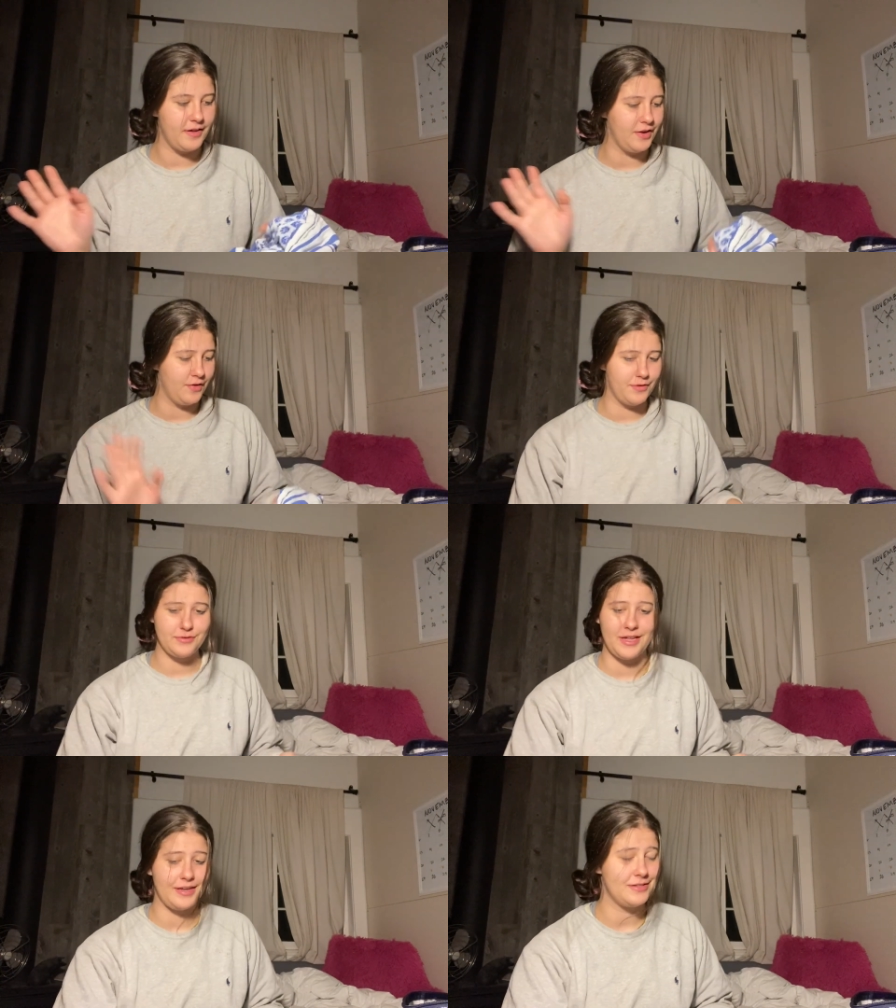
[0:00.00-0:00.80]
you know
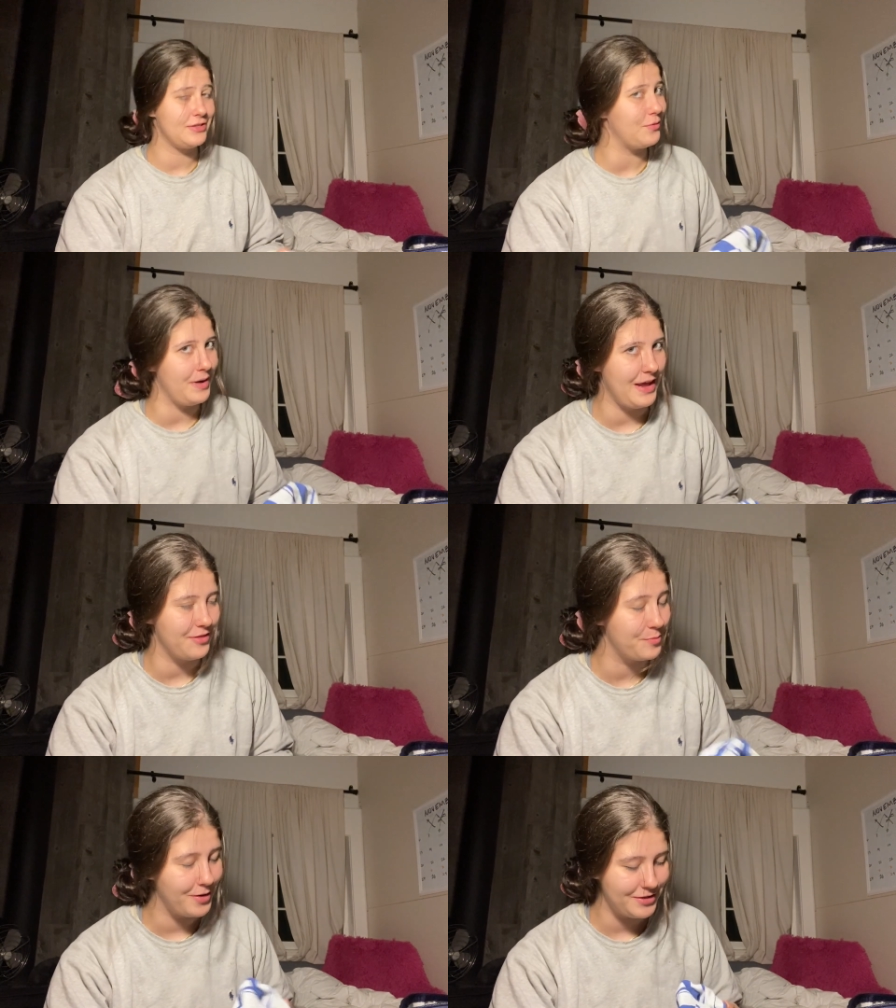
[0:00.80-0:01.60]
there's like so many
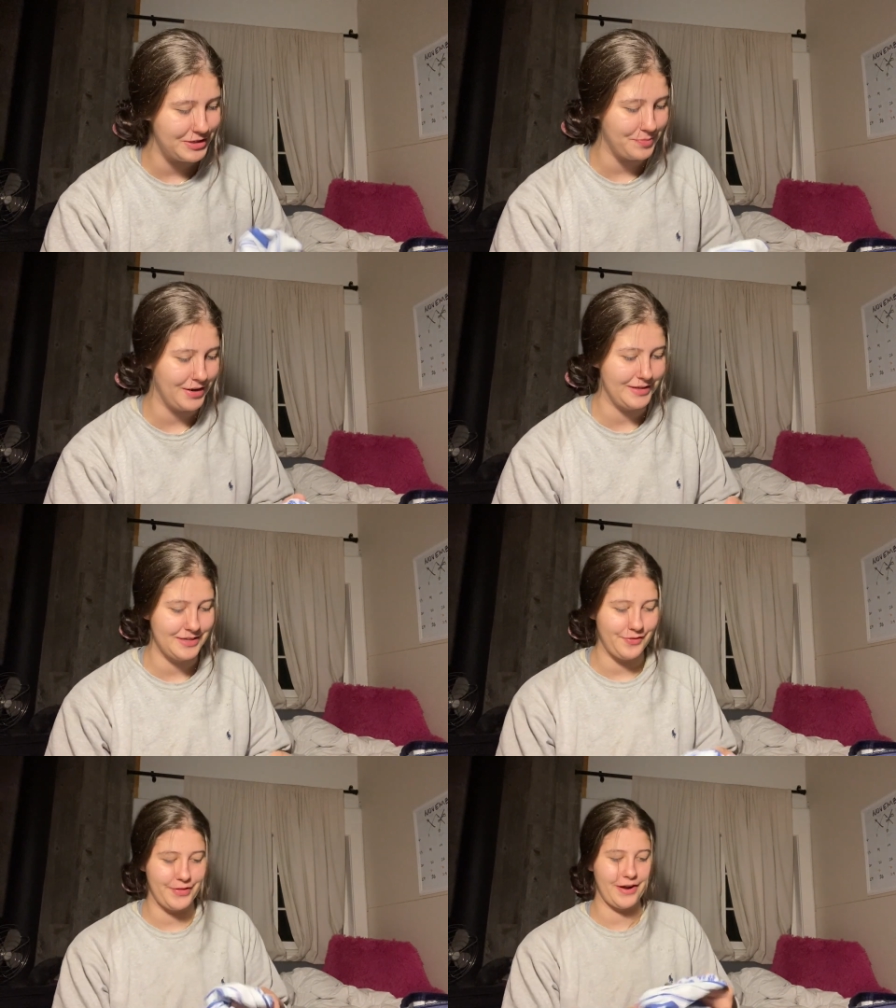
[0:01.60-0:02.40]
Anthropologie brands
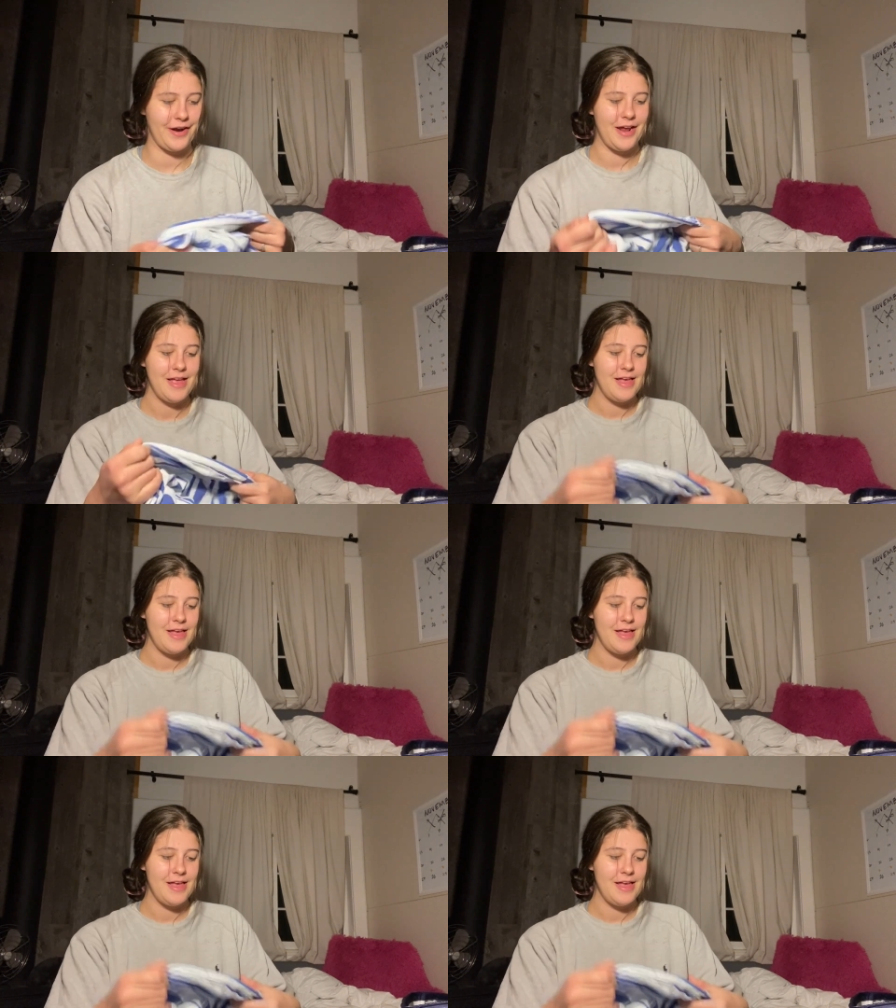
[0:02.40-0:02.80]
out there